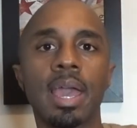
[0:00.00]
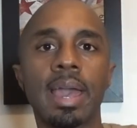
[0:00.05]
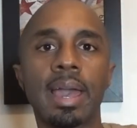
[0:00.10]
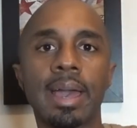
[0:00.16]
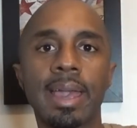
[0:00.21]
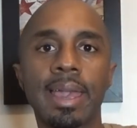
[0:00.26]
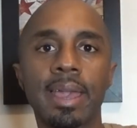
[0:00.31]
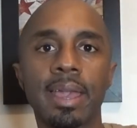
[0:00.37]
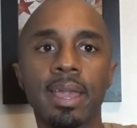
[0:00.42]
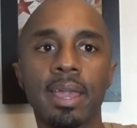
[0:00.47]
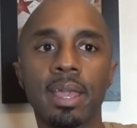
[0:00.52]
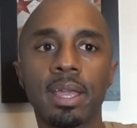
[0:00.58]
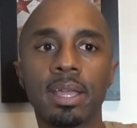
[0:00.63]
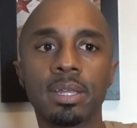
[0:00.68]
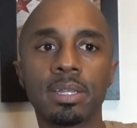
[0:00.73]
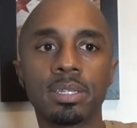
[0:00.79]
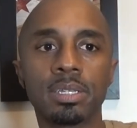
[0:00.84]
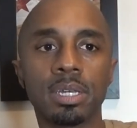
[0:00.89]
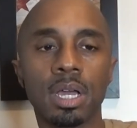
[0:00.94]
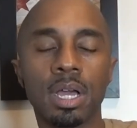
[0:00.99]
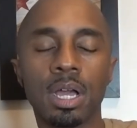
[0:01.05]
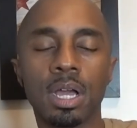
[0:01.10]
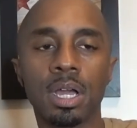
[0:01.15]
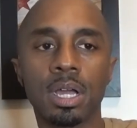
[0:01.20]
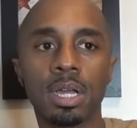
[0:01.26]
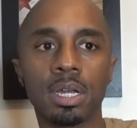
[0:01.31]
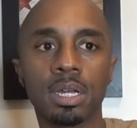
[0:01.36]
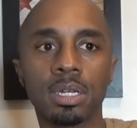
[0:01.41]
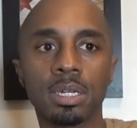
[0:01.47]
and
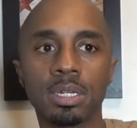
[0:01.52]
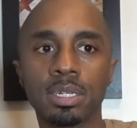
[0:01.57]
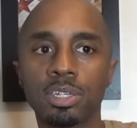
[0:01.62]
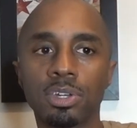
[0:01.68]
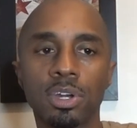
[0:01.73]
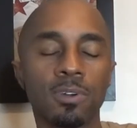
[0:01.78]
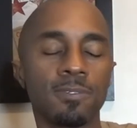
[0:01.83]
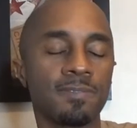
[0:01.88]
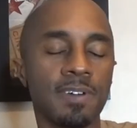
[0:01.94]
you know,